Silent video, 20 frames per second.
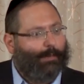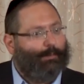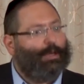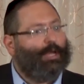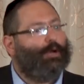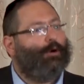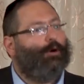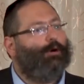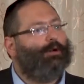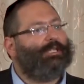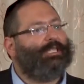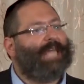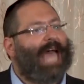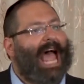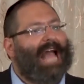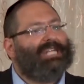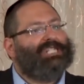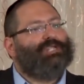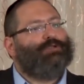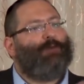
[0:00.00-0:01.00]
Because the
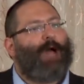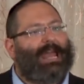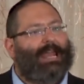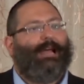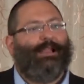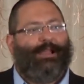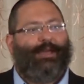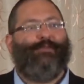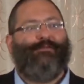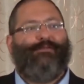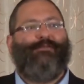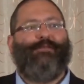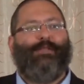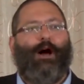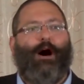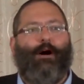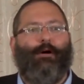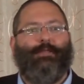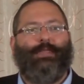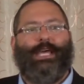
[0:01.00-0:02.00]
adrenaline
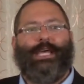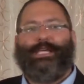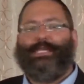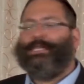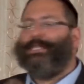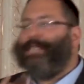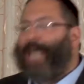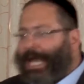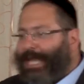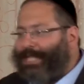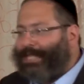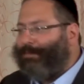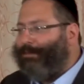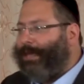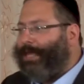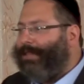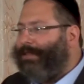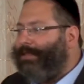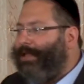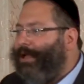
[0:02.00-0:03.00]
flow, the
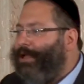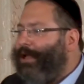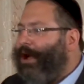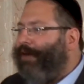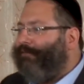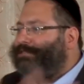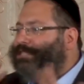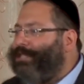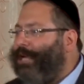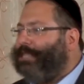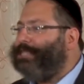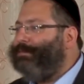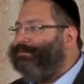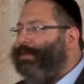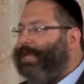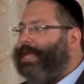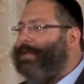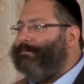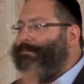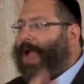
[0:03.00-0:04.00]
excitement of just
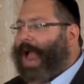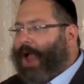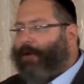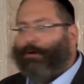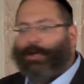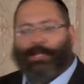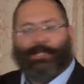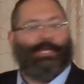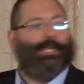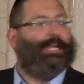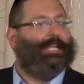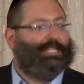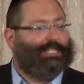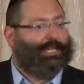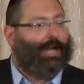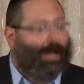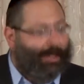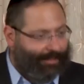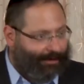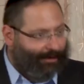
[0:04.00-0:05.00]
being married to
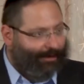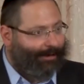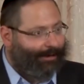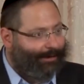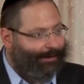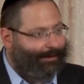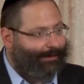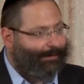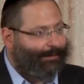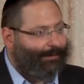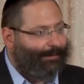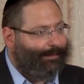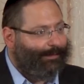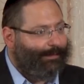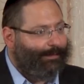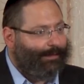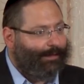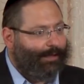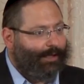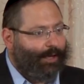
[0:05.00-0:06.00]
each other,
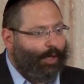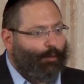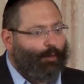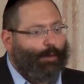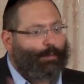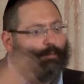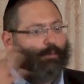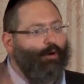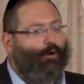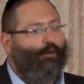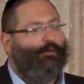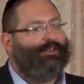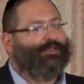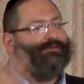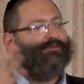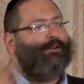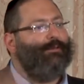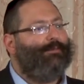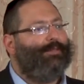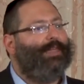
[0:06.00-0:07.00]
removes
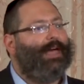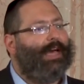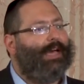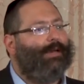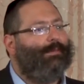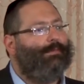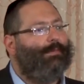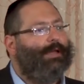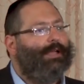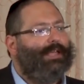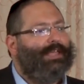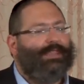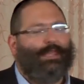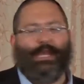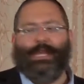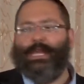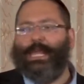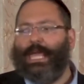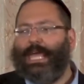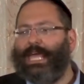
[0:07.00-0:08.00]
from them the
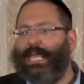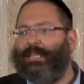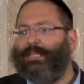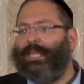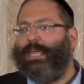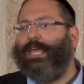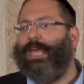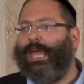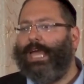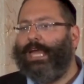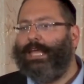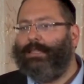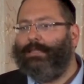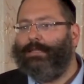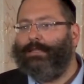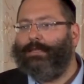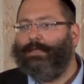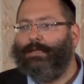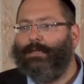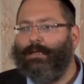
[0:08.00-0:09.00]
need to
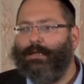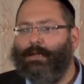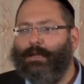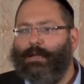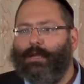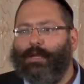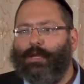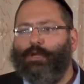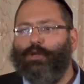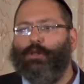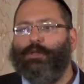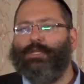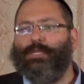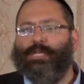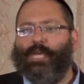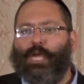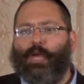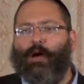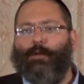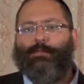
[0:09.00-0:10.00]
eat. You'll
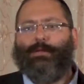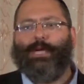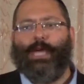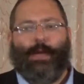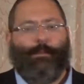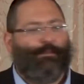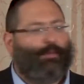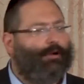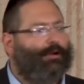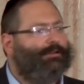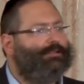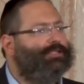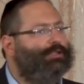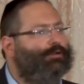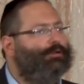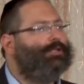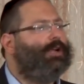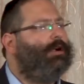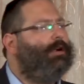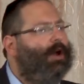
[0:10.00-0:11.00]
see Yom Kippur,
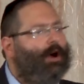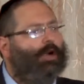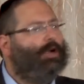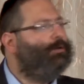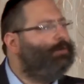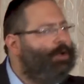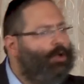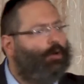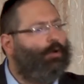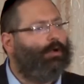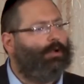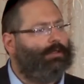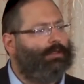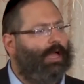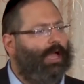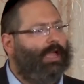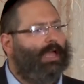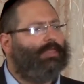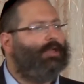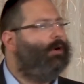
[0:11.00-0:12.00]
Jews are hungry all
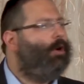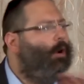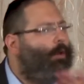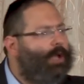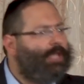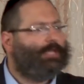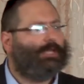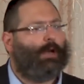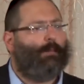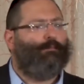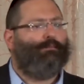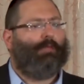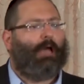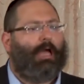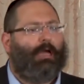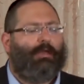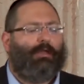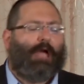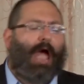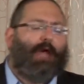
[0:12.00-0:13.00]
day, and they're always
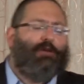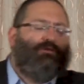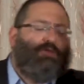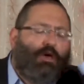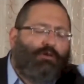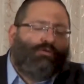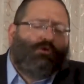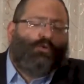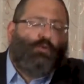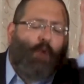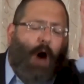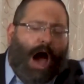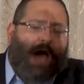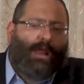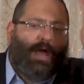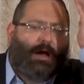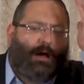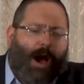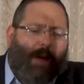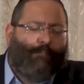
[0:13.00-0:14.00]
complaining, I just
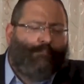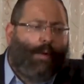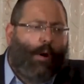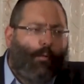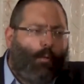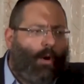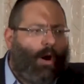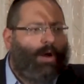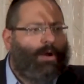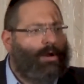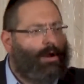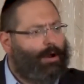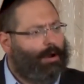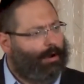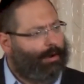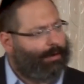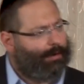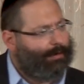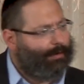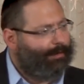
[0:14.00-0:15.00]
want a cup of
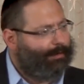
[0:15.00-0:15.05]
water.